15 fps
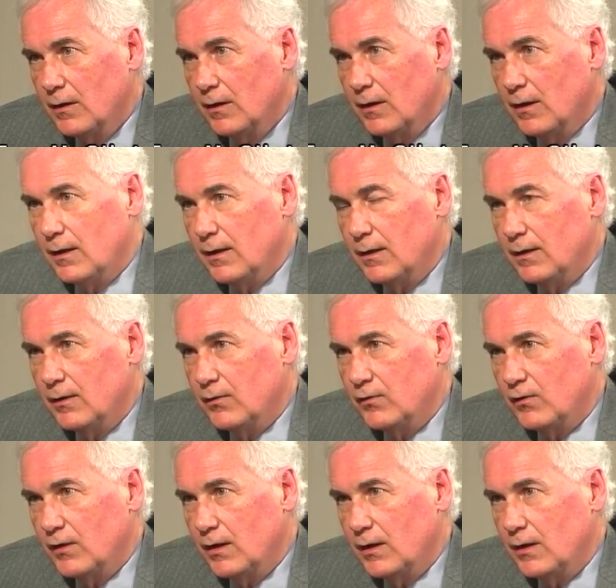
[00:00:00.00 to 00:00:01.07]
uh,
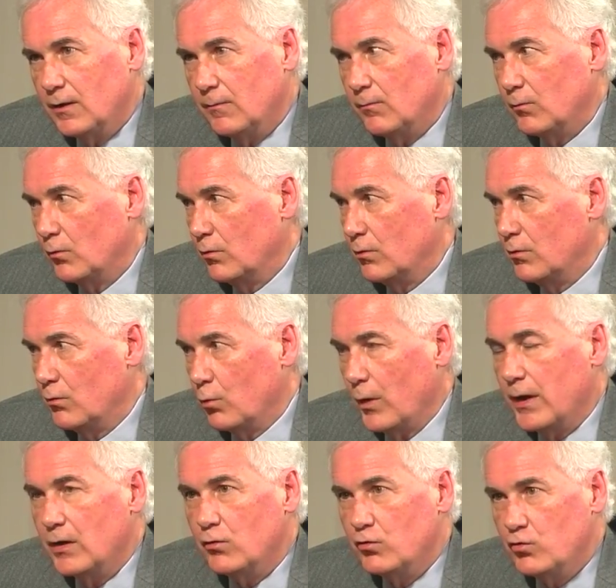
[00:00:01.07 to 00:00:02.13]
is the
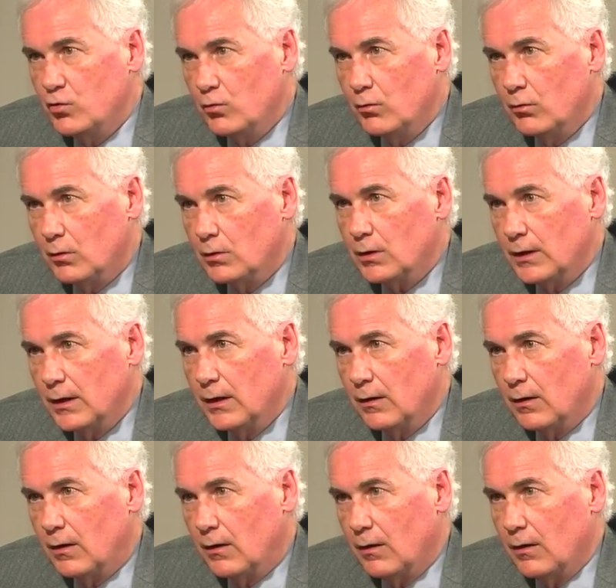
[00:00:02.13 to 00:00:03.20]
great jewel in
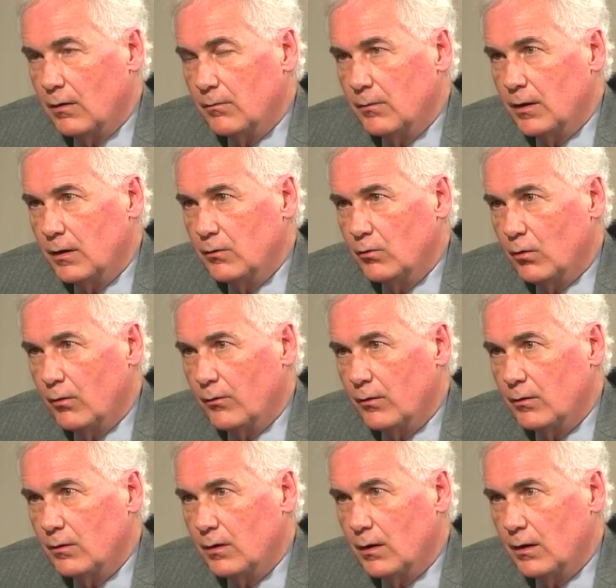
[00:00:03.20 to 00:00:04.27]
our uh,
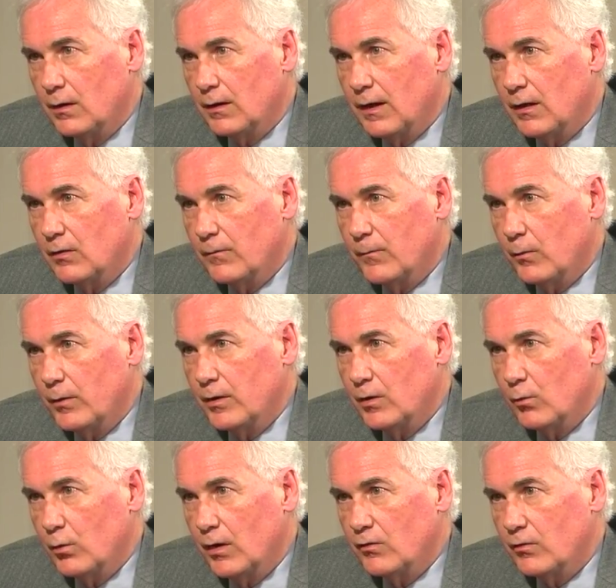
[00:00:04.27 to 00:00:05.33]
Northern uh, California
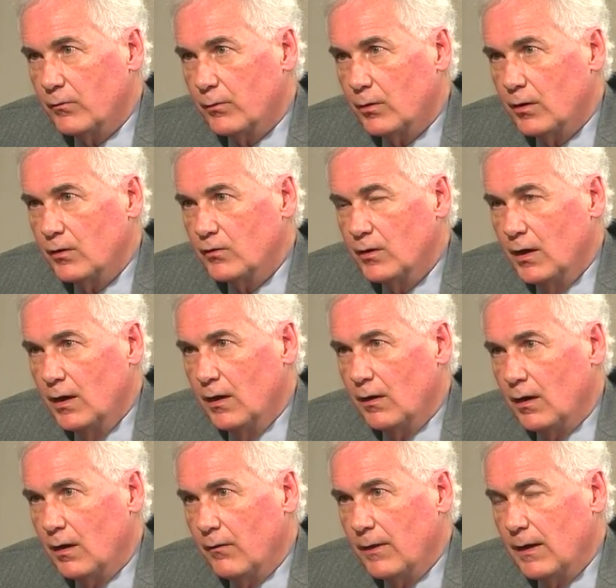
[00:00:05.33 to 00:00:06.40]
reservoirs.
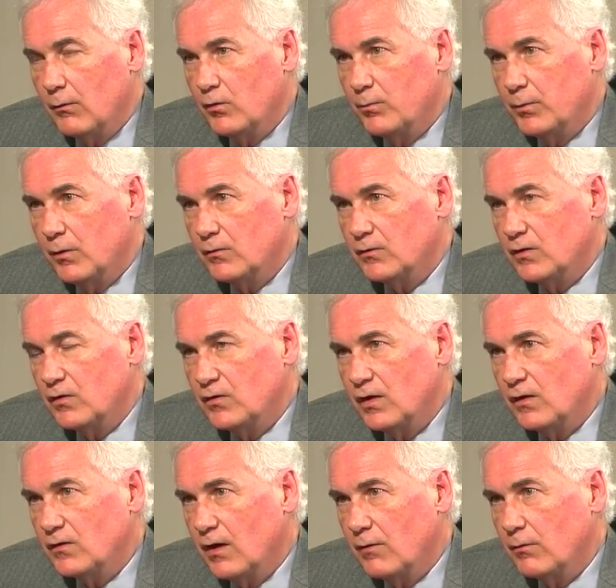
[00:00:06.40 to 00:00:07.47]
Uh, that was built to
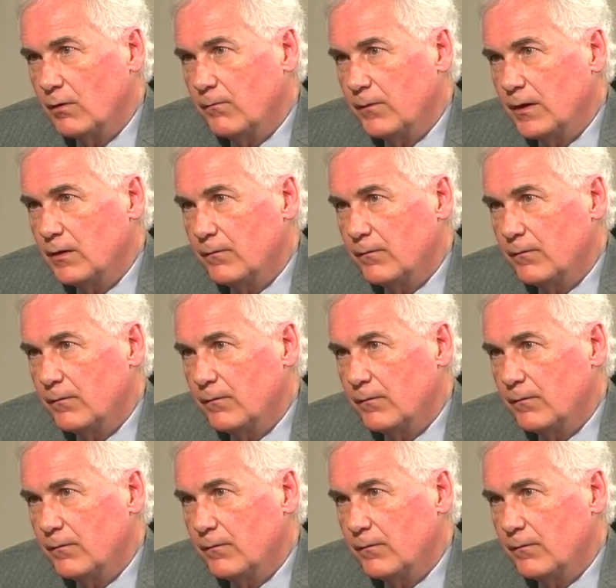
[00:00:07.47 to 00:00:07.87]
600 feet of